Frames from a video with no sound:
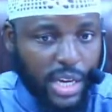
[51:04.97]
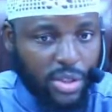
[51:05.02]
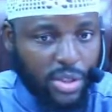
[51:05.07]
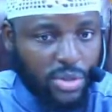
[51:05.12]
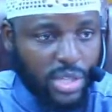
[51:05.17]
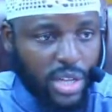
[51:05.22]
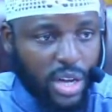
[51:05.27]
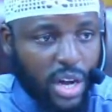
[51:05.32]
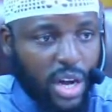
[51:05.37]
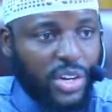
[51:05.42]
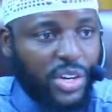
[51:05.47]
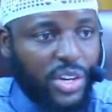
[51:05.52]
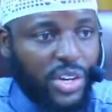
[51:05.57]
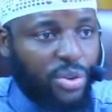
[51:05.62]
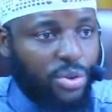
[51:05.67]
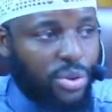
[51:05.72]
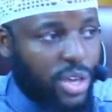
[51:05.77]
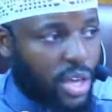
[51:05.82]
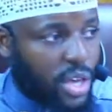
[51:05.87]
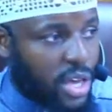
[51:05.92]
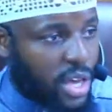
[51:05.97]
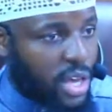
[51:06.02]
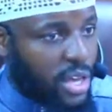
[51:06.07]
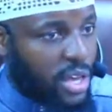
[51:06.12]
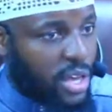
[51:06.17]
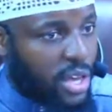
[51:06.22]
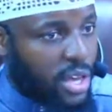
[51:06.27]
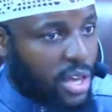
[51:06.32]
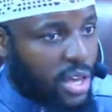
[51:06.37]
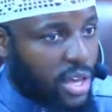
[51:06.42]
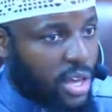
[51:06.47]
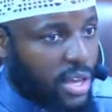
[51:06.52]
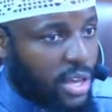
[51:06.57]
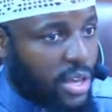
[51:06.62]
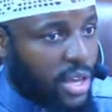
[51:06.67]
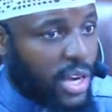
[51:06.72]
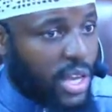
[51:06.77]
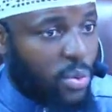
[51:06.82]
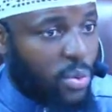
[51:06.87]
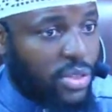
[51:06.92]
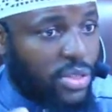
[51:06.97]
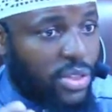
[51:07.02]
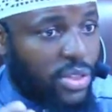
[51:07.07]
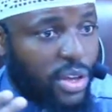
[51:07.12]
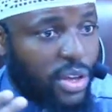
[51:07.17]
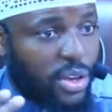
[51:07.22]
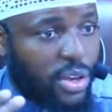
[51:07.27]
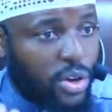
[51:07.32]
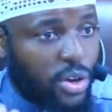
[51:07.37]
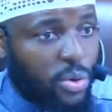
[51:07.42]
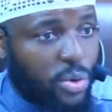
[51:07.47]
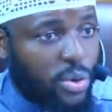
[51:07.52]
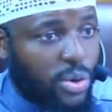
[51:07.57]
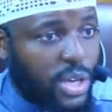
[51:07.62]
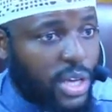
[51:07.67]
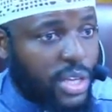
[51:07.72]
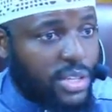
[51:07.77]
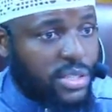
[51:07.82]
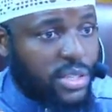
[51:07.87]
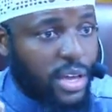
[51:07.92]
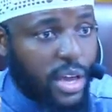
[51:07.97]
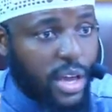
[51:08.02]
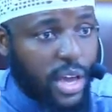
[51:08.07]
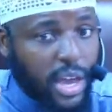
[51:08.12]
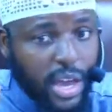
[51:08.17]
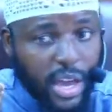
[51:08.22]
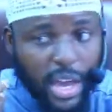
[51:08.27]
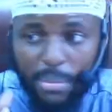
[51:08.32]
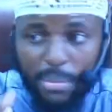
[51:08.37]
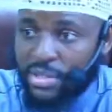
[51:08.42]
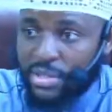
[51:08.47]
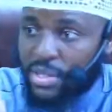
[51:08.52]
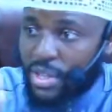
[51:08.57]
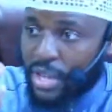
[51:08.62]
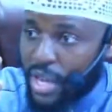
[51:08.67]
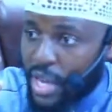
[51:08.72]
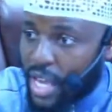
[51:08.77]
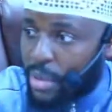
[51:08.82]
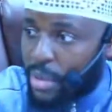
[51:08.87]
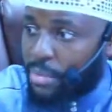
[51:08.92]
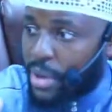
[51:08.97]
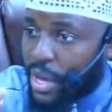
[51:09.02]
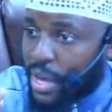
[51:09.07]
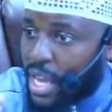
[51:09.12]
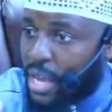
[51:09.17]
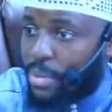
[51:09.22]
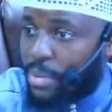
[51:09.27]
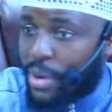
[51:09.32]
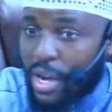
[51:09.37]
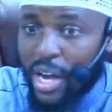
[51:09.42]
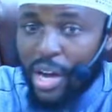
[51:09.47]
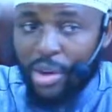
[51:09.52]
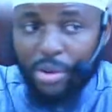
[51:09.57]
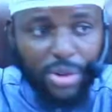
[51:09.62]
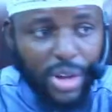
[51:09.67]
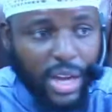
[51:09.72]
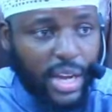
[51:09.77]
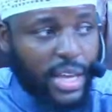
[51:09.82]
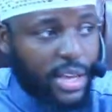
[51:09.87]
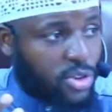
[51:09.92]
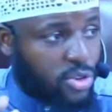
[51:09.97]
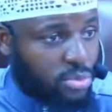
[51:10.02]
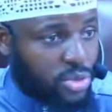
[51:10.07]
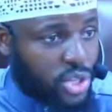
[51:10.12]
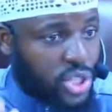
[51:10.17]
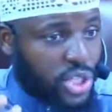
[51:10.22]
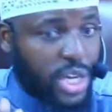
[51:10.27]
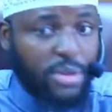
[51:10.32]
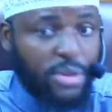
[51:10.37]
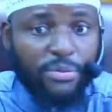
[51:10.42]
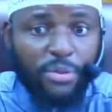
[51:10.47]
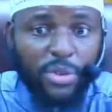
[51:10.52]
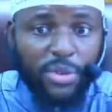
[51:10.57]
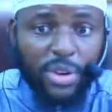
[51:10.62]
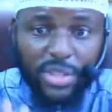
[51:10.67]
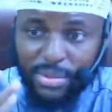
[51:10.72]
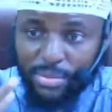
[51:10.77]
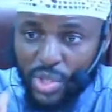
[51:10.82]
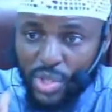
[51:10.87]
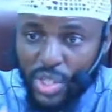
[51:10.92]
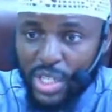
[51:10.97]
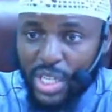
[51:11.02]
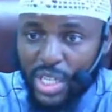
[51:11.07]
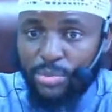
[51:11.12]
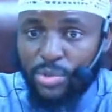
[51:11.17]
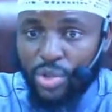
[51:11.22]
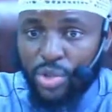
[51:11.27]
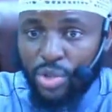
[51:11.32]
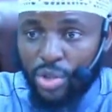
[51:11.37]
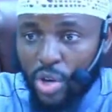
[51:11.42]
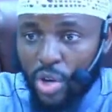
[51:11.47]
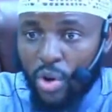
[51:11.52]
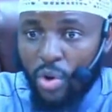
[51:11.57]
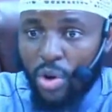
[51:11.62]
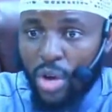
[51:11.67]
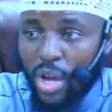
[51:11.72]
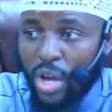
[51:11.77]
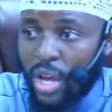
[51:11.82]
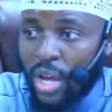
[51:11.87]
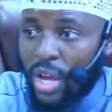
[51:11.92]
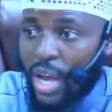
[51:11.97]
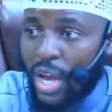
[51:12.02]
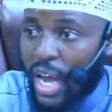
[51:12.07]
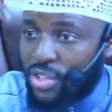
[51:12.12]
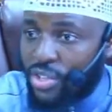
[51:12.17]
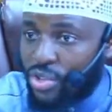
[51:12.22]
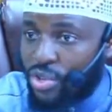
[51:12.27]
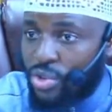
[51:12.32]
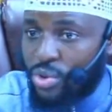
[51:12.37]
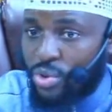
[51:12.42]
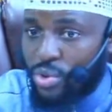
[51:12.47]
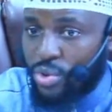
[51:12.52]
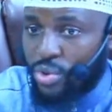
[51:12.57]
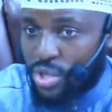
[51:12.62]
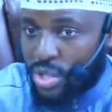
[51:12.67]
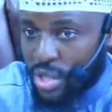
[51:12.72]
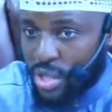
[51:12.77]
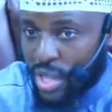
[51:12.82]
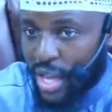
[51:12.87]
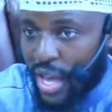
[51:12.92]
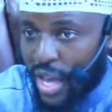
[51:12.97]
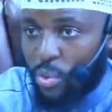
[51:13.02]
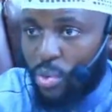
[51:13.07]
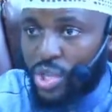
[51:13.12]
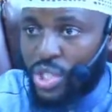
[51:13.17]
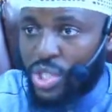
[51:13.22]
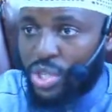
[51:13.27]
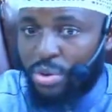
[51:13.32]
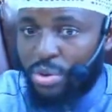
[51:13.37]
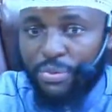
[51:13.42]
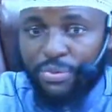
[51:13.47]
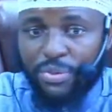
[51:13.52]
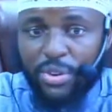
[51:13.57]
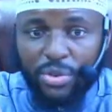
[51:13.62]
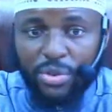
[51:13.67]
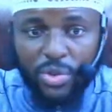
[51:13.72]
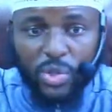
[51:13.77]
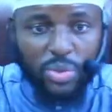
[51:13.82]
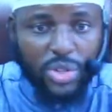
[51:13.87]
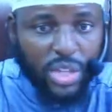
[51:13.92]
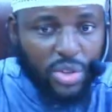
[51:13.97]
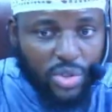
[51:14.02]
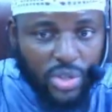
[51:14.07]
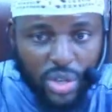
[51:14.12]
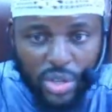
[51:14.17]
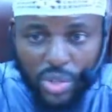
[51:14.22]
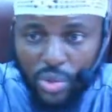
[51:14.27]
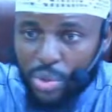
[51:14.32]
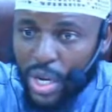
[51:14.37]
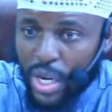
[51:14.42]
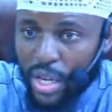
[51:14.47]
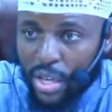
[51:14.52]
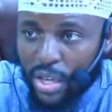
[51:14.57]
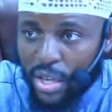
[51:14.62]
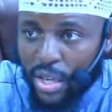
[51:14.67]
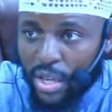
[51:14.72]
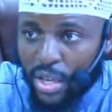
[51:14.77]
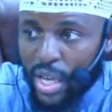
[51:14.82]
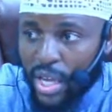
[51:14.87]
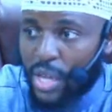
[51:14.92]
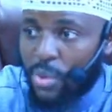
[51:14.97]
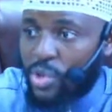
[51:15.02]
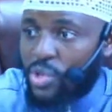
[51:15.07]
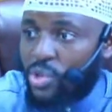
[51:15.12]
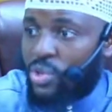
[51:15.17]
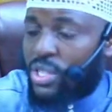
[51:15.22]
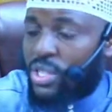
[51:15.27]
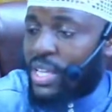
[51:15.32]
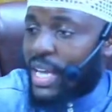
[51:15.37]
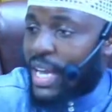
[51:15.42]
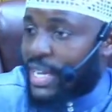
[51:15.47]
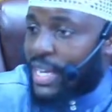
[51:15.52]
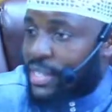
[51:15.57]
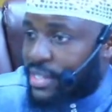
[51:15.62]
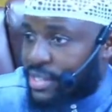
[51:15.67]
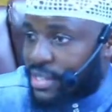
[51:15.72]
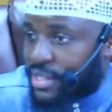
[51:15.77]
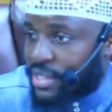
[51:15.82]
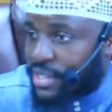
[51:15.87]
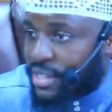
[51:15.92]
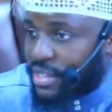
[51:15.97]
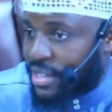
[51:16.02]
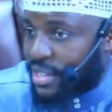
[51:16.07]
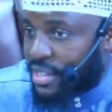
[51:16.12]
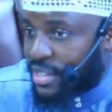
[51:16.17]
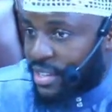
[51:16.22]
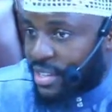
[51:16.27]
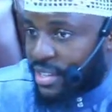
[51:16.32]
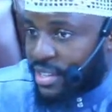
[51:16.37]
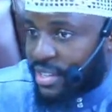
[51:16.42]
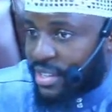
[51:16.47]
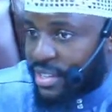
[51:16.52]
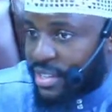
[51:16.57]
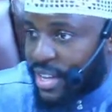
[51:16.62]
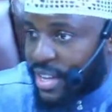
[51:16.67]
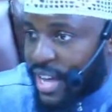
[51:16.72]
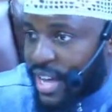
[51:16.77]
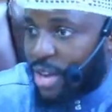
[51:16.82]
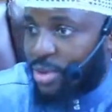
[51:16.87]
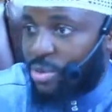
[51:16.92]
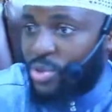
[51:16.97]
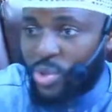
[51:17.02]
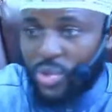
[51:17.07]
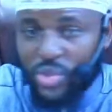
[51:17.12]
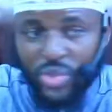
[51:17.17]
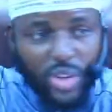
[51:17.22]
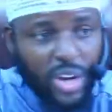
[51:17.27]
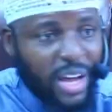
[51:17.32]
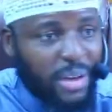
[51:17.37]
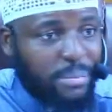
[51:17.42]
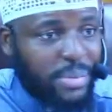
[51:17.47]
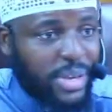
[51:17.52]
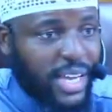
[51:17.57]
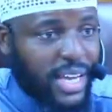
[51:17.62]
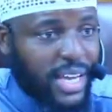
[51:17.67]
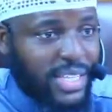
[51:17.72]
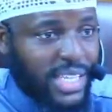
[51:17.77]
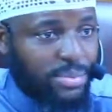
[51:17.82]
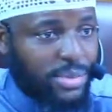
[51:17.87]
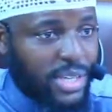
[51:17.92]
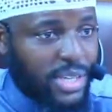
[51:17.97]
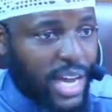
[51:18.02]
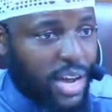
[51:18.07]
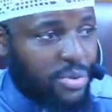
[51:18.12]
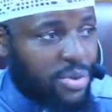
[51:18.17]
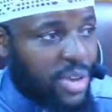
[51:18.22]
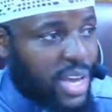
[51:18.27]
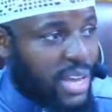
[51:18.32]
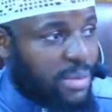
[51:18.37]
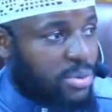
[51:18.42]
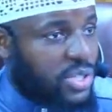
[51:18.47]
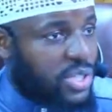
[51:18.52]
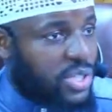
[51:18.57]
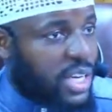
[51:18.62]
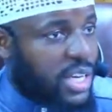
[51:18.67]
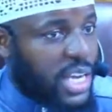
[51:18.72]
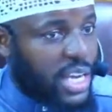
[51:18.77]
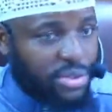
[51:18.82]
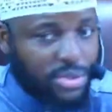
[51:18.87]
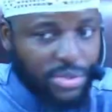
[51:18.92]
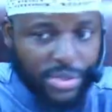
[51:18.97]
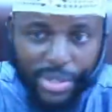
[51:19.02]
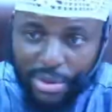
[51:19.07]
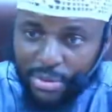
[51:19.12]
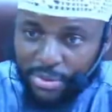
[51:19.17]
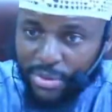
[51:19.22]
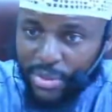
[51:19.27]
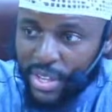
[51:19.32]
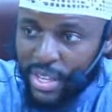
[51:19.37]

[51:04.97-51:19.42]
those that are under your care. When they go, it's aib, aarun alaykum. It's shameful as a Muslim to go and use that which the kuffar use when they're using a toilet. When you stand, how is your salah being accepted? How are you able to clean yourself?